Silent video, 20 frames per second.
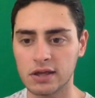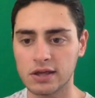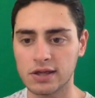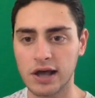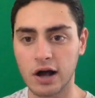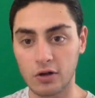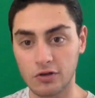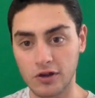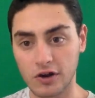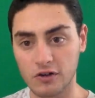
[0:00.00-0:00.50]

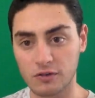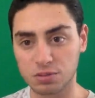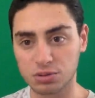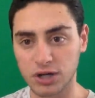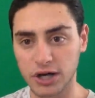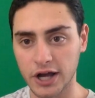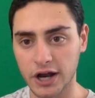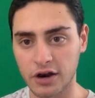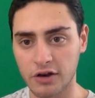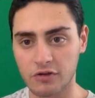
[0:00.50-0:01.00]
yells at his
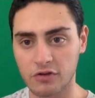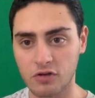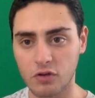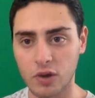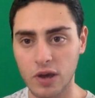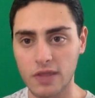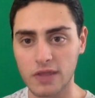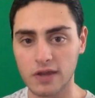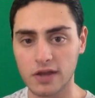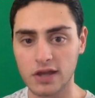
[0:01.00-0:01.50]
players or the
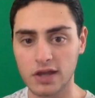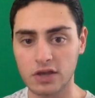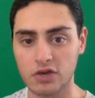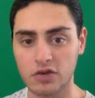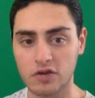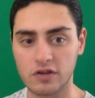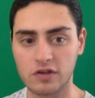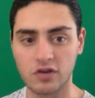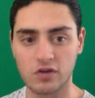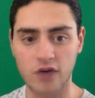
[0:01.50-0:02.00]
way that he
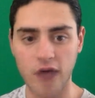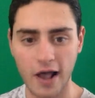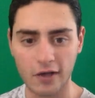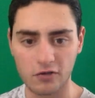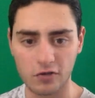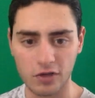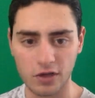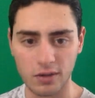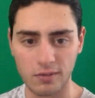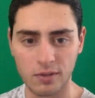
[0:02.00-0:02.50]
just
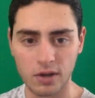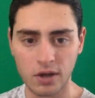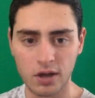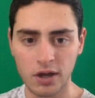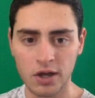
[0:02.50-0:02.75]
interacts with them,